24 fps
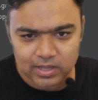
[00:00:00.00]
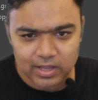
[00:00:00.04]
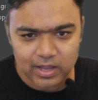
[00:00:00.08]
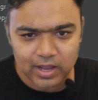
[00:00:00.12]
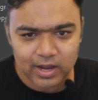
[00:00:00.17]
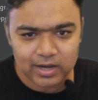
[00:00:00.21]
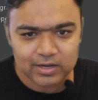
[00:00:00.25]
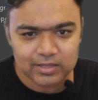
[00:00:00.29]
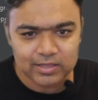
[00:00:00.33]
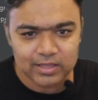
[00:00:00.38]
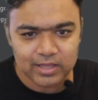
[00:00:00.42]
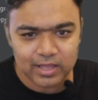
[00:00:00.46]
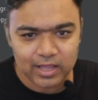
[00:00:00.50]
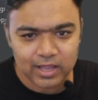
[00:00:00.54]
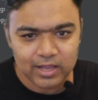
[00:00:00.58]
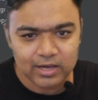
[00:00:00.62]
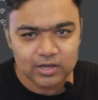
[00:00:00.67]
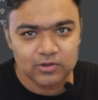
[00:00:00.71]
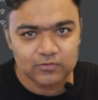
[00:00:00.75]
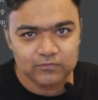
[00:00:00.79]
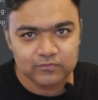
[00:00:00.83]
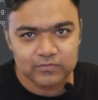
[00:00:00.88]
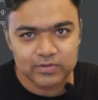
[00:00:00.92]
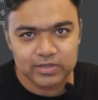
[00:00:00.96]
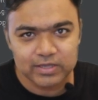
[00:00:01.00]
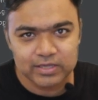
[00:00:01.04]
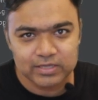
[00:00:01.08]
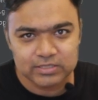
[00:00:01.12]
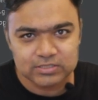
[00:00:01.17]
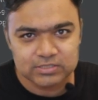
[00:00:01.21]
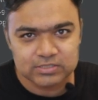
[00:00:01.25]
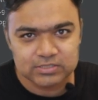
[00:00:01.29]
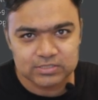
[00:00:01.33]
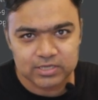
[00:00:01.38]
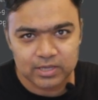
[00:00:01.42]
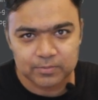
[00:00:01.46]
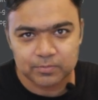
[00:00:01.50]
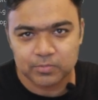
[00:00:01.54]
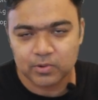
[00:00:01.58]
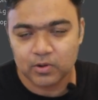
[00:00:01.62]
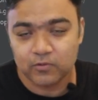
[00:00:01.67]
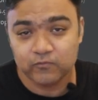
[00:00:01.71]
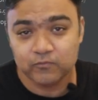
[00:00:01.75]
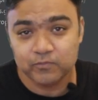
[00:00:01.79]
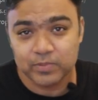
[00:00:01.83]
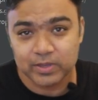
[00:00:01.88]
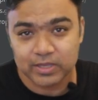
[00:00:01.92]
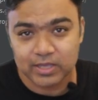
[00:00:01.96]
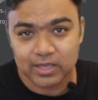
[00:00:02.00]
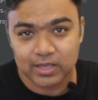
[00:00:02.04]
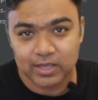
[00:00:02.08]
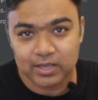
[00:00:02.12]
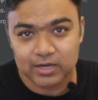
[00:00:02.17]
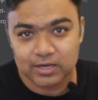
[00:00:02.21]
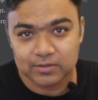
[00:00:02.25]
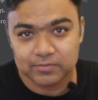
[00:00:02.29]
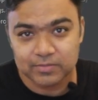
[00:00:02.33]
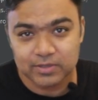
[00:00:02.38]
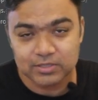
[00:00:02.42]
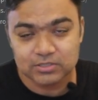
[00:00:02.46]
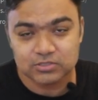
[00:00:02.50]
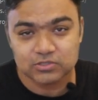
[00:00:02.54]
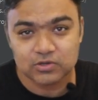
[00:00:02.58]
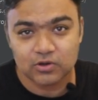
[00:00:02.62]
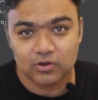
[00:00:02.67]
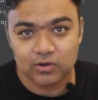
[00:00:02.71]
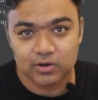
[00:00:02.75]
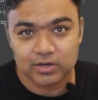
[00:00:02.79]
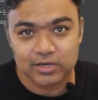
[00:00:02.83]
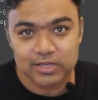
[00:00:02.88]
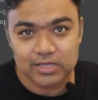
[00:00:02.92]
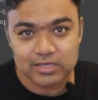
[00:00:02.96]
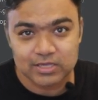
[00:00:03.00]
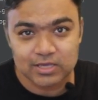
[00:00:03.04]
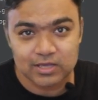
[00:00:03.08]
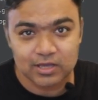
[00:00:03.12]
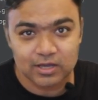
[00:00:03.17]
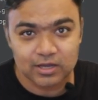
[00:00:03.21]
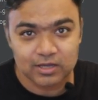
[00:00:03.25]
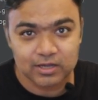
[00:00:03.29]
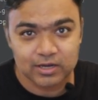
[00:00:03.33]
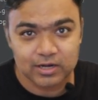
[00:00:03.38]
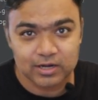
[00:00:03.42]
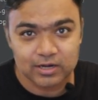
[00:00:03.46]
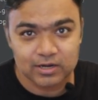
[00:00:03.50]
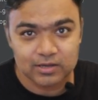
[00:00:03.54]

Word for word: at the end of each step of picking an image or taking a